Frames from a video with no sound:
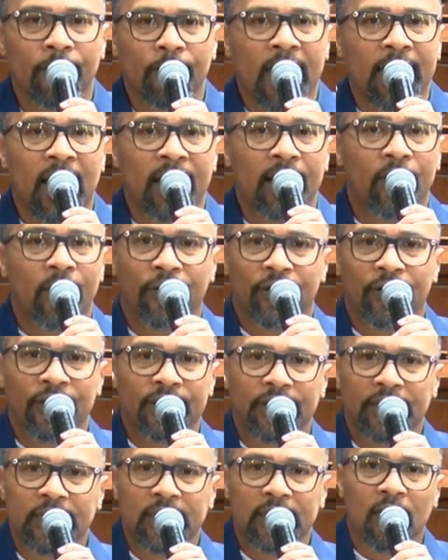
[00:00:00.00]
and I know
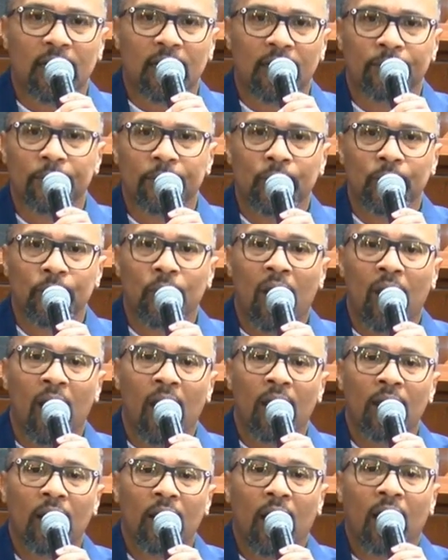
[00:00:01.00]
there's some who
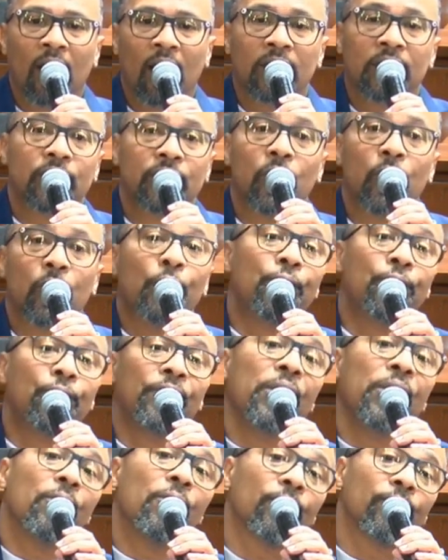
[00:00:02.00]
are, are so
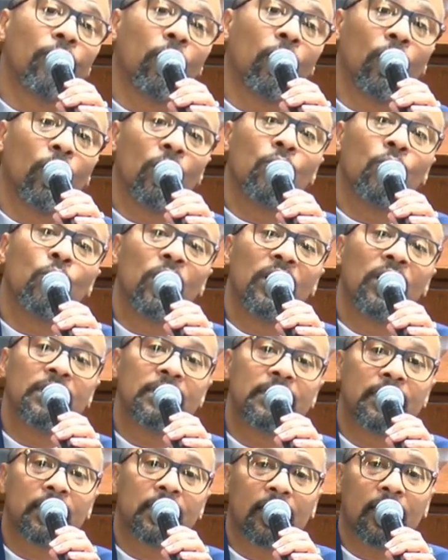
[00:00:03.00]
fearful of
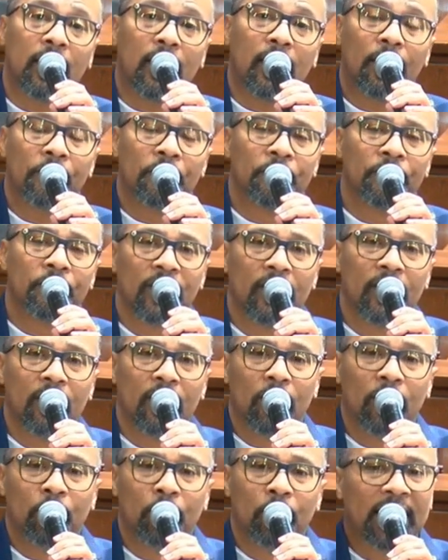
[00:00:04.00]
what's to come,
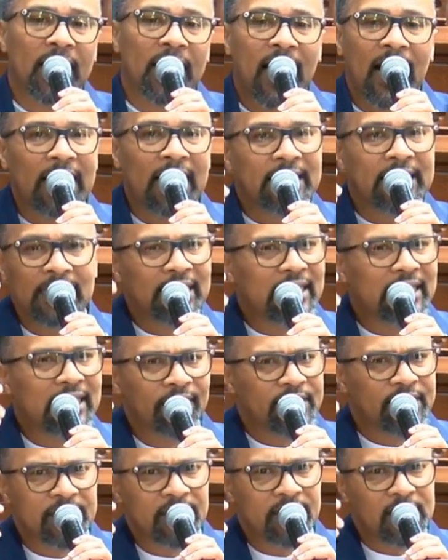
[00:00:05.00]
but God didn't give
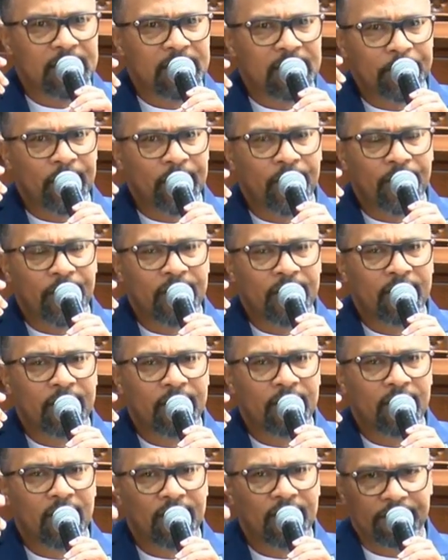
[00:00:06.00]
us the spirit
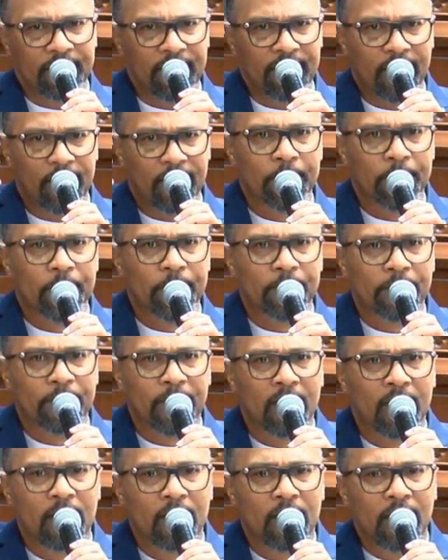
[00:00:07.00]
of fear.
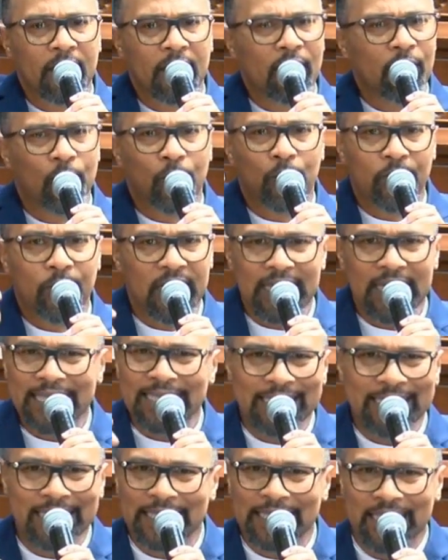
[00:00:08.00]
He really
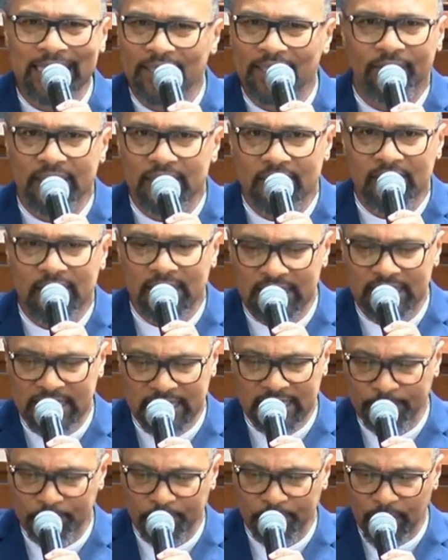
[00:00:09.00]
didn't give us the
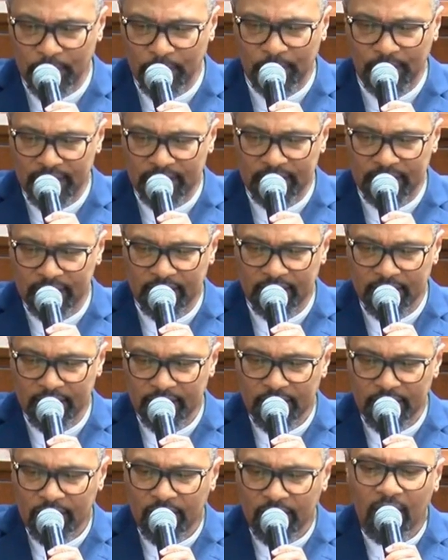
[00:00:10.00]
spirit
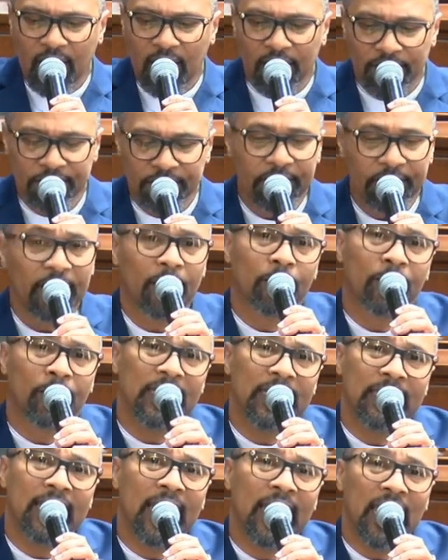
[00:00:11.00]
of fear, but
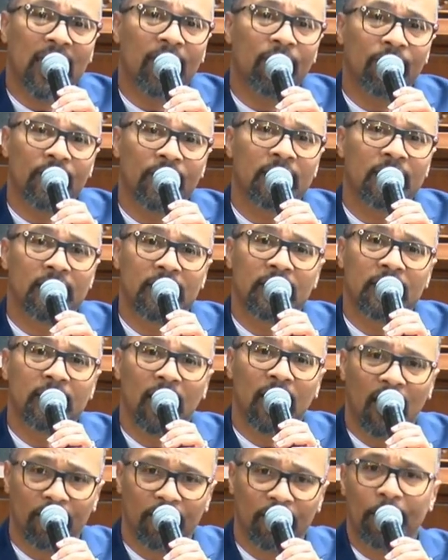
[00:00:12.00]
He gave us
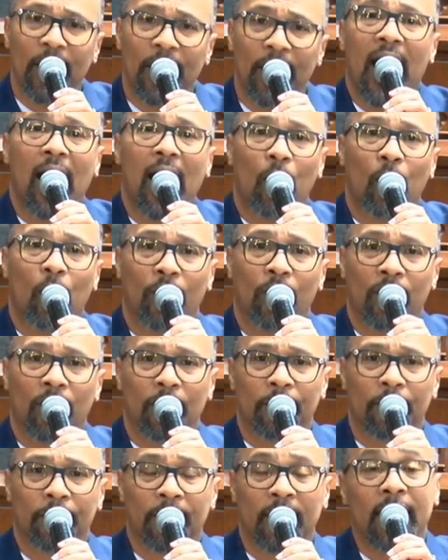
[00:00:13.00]
a power
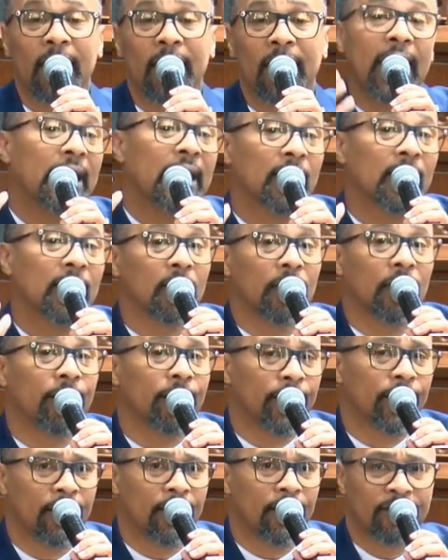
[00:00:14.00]
and
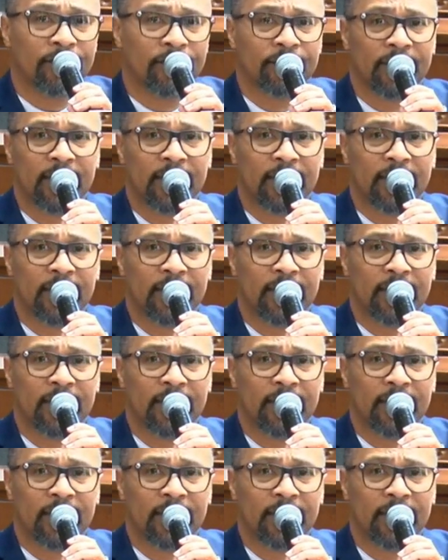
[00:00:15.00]
love